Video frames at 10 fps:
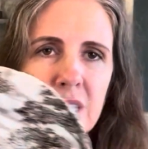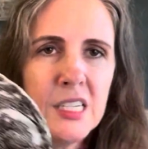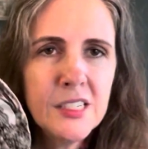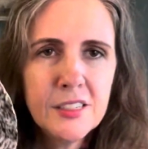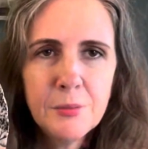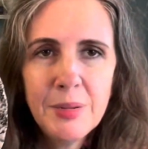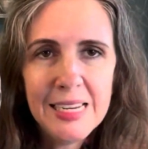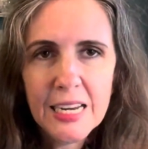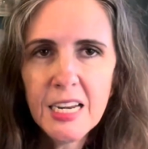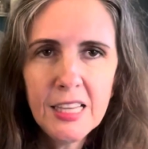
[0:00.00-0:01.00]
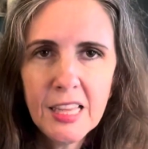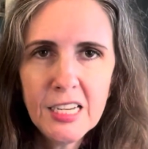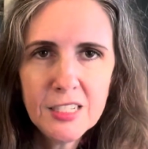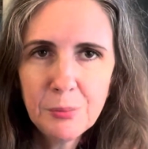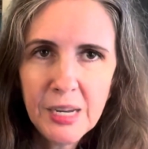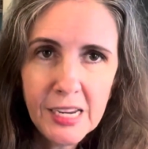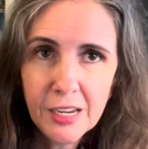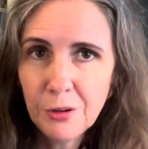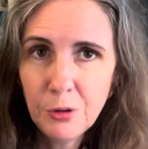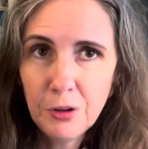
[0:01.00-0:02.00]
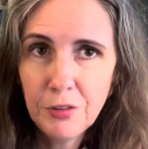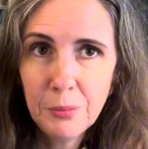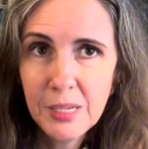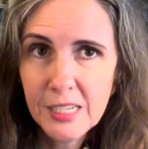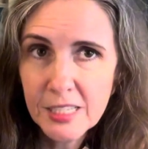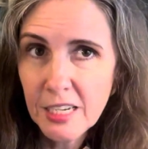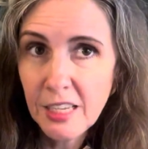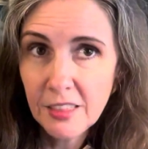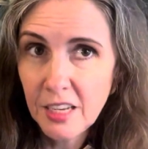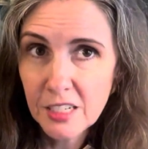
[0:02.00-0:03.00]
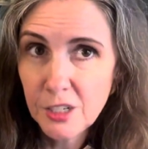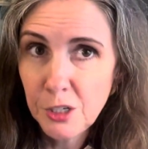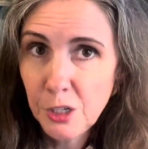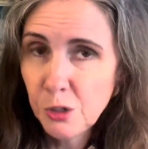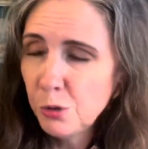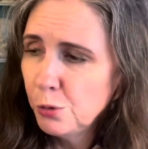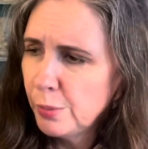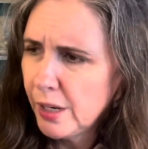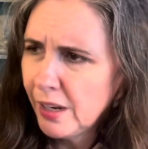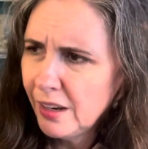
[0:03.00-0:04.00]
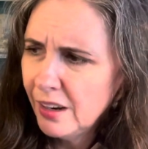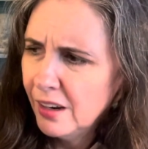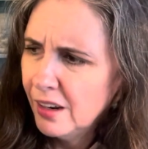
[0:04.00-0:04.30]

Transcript: That doesn't mean anything to me. I don't know if it means anything to you, but